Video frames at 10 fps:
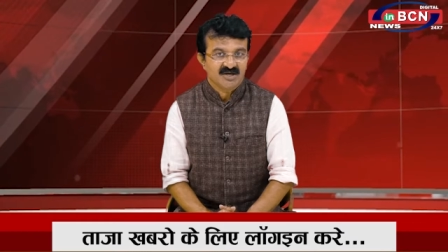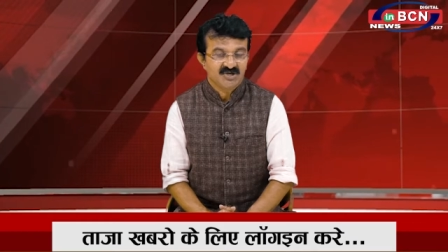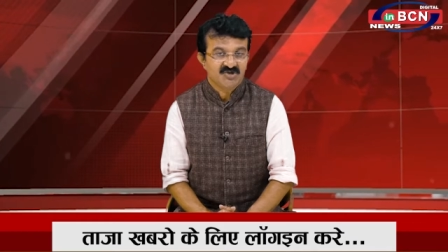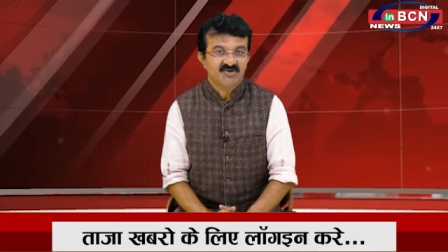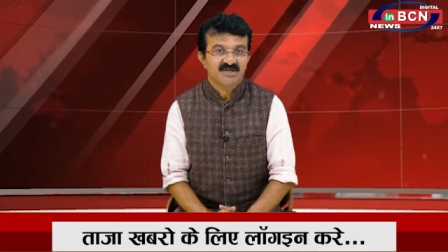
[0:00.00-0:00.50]

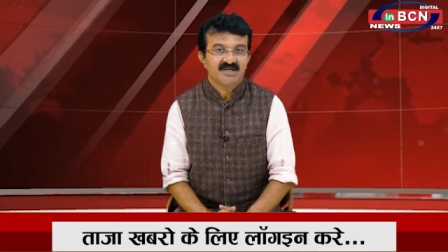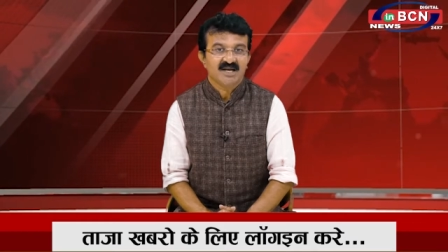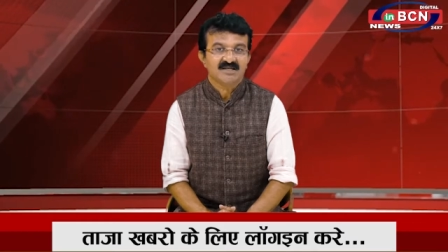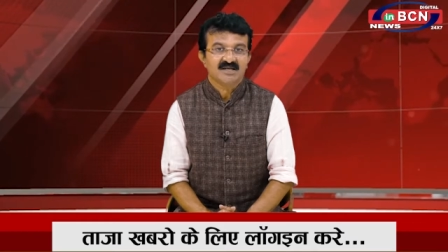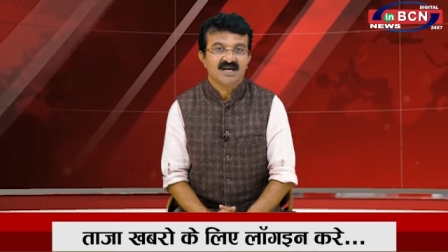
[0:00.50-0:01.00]
UGC
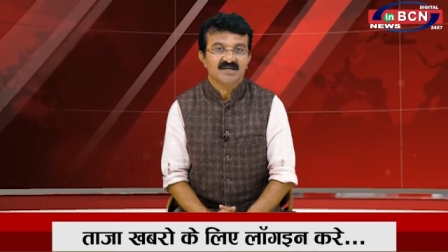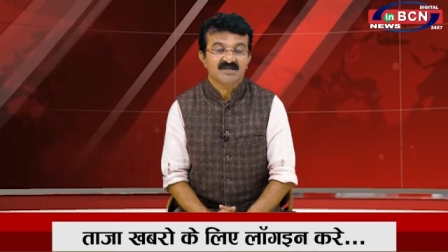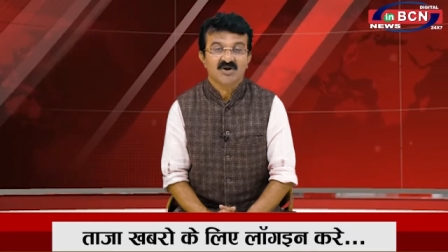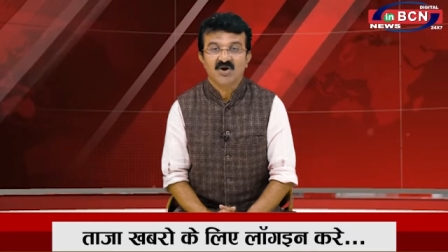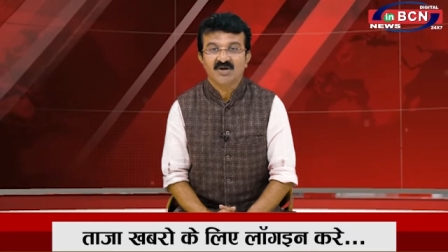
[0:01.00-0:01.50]
has asked
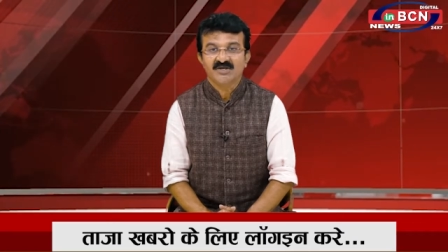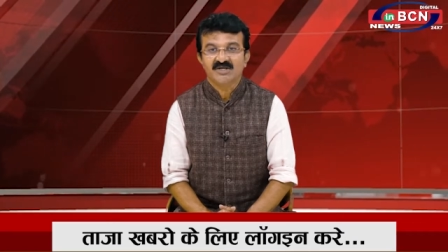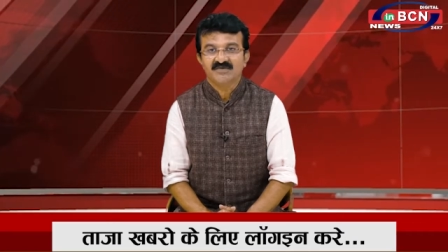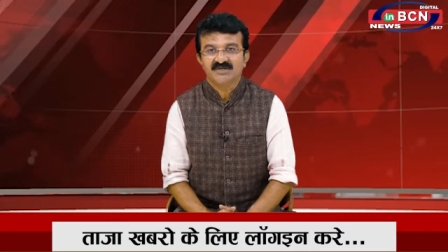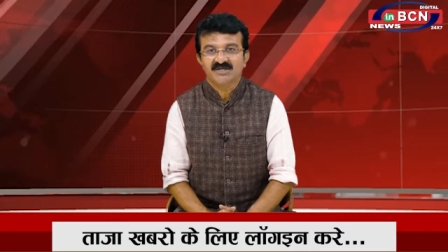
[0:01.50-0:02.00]
all
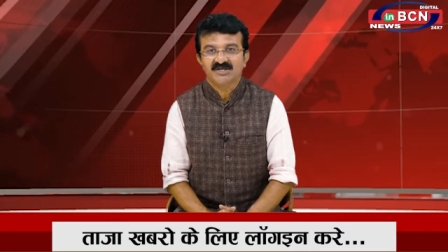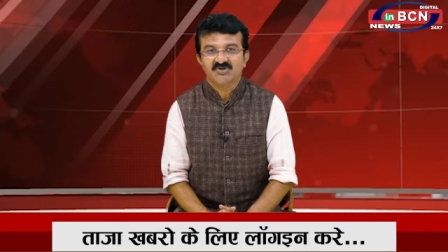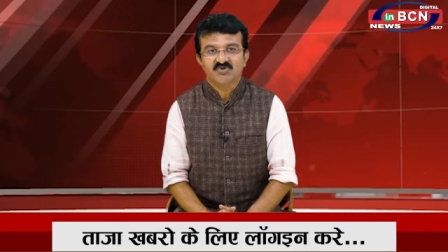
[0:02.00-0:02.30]
universities